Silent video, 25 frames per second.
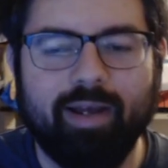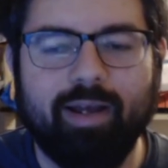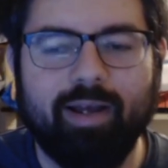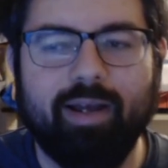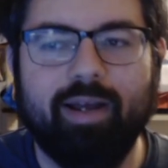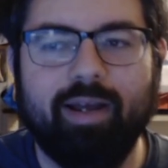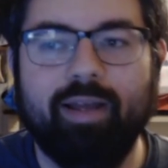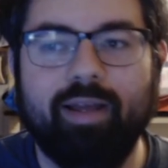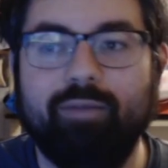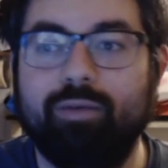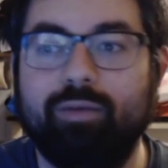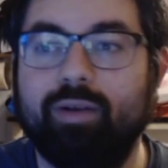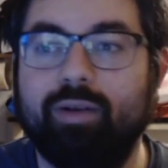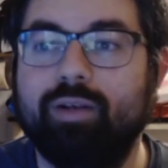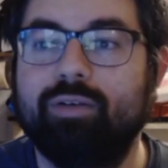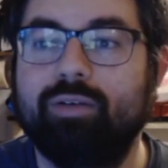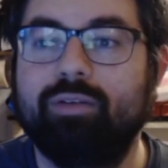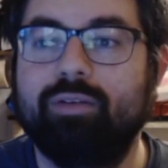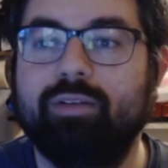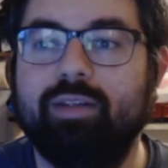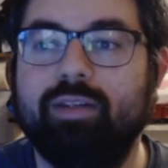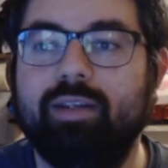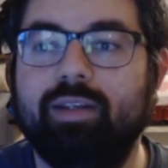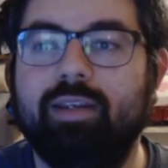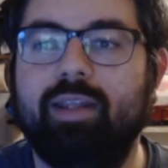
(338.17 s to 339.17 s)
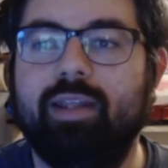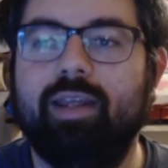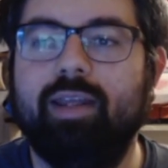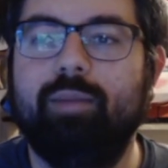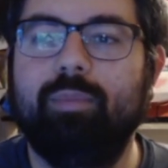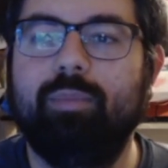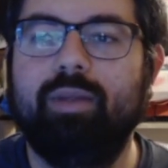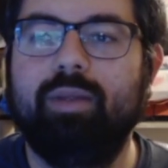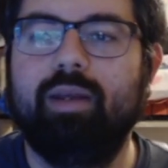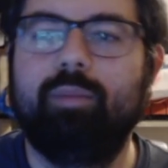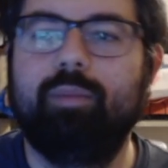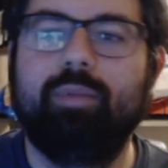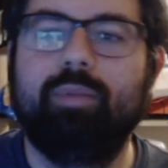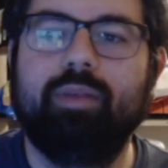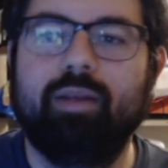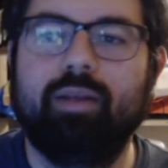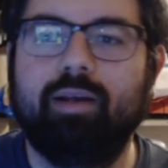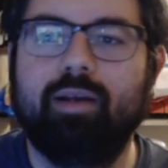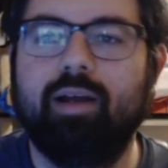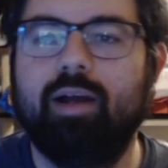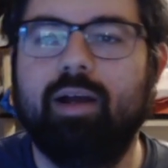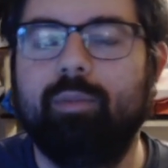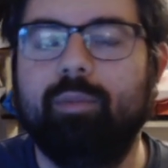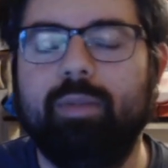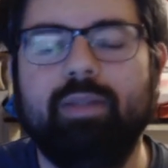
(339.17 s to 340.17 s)
if you're interested, hit me up in the
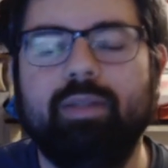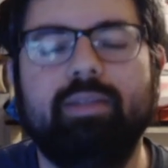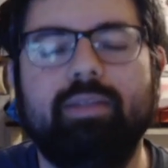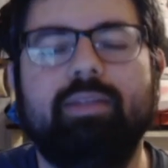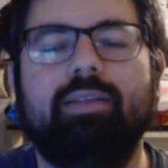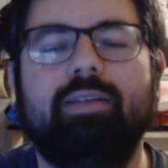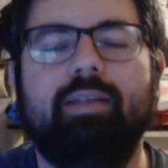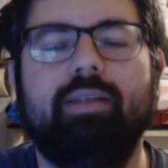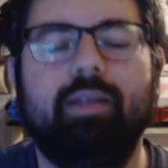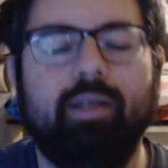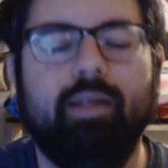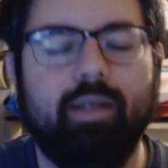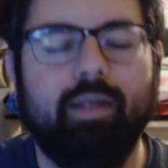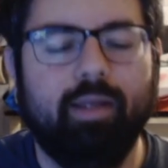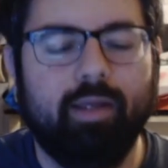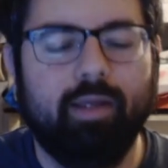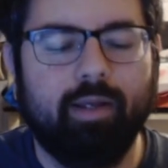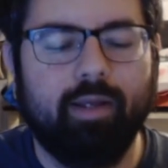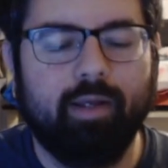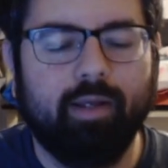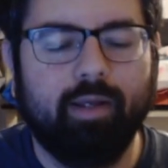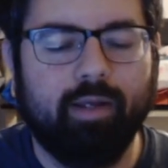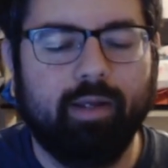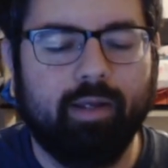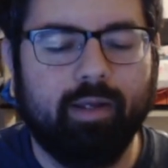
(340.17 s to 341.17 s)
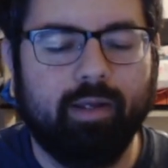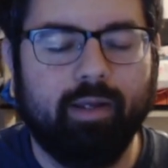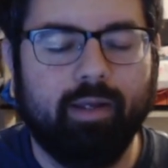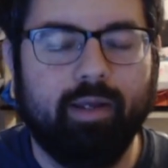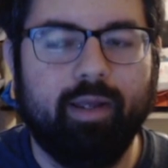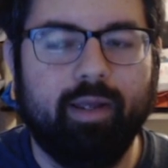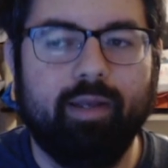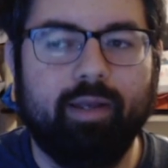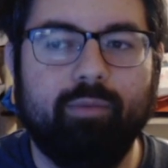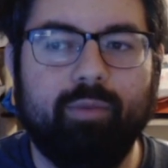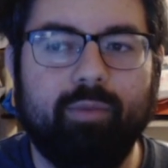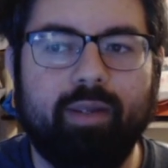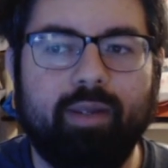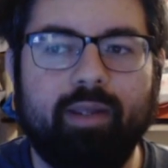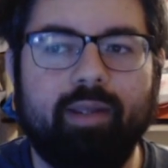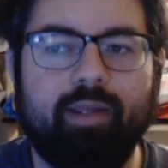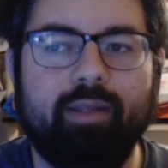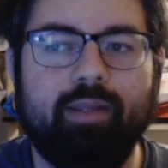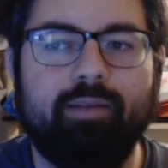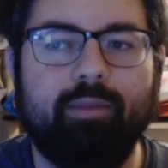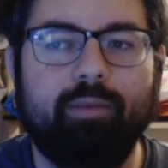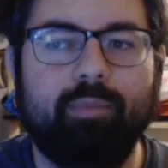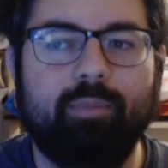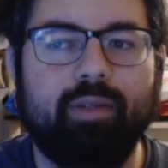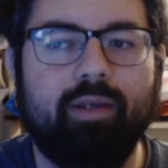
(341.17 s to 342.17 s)
comments, and we can get
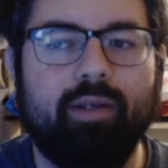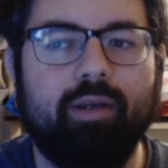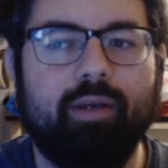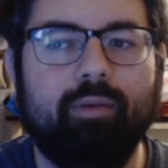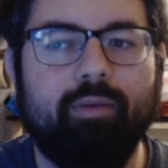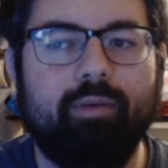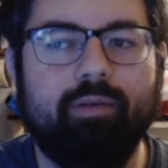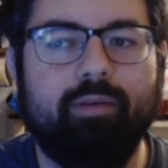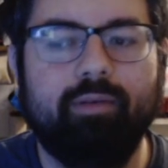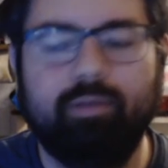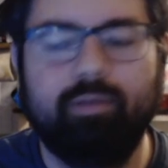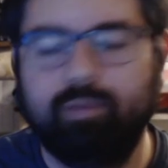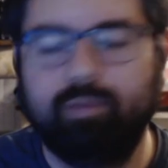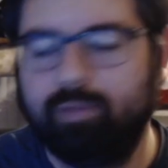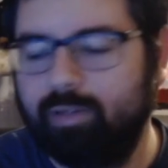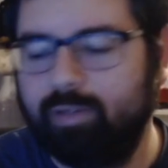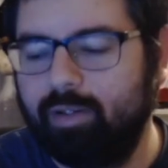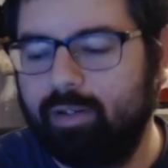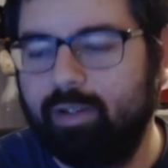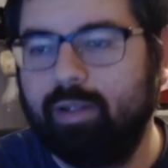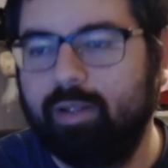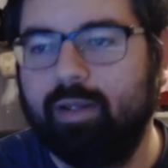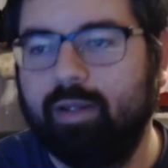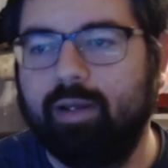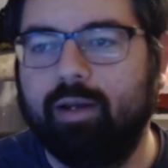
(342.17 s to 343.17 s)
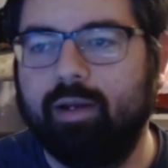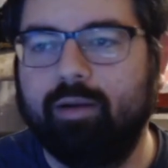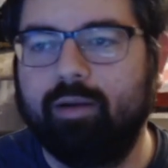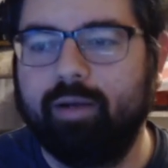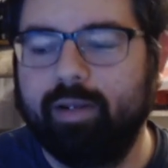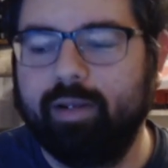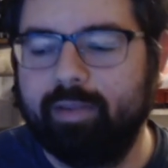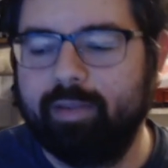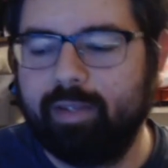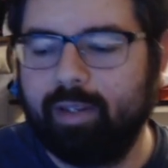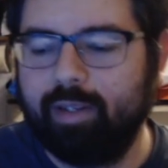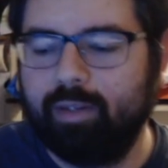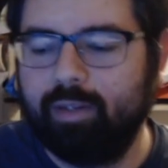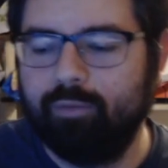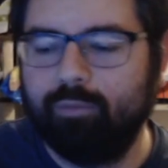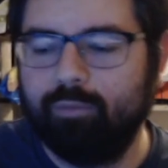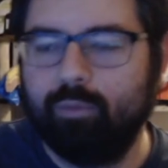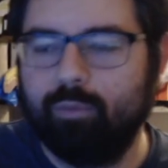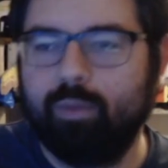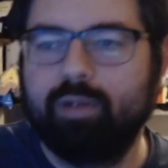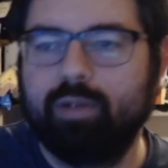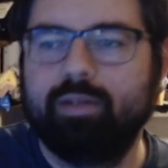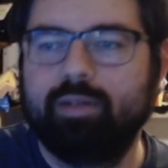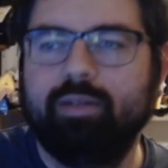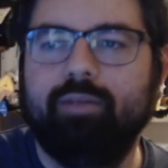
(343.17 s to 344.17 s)
something going. Alright, thank you for
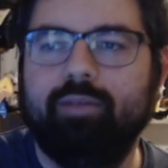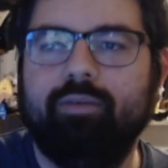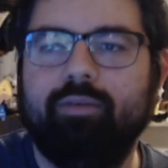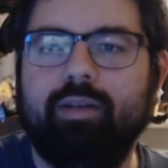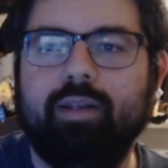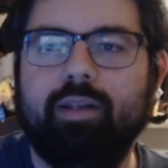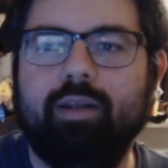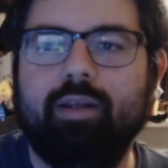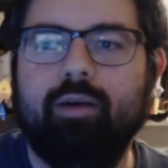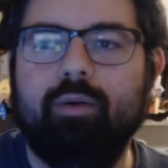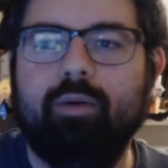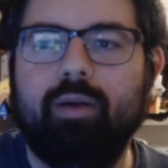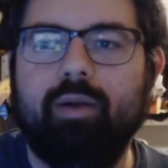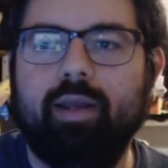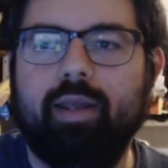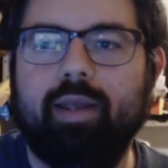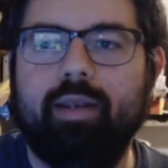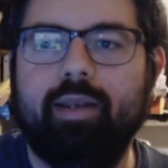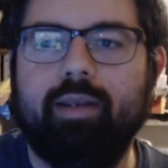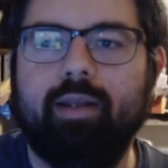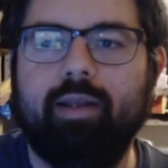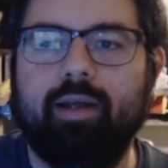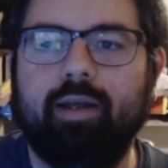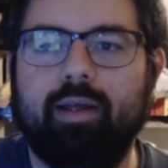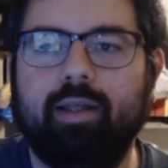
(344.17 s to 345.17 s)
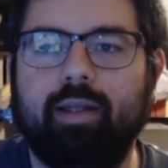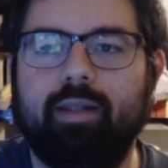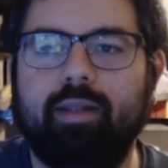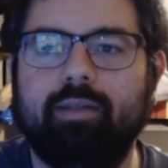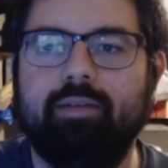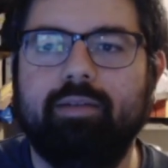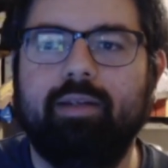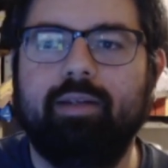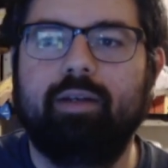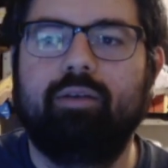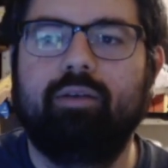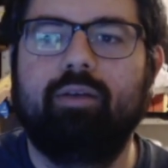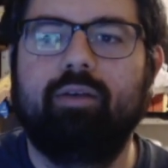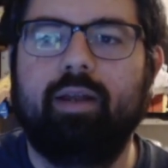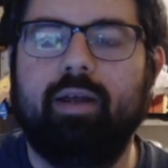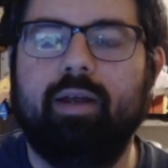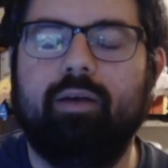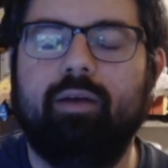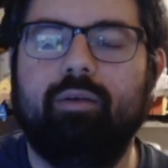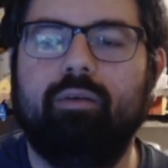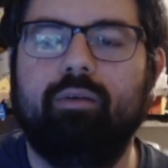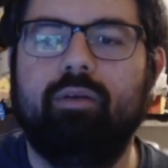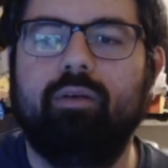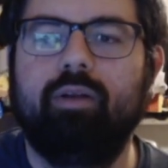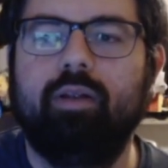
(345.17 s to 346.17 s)
watching the video, and stick
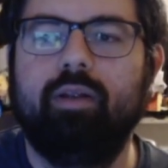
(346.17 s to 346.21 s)
around,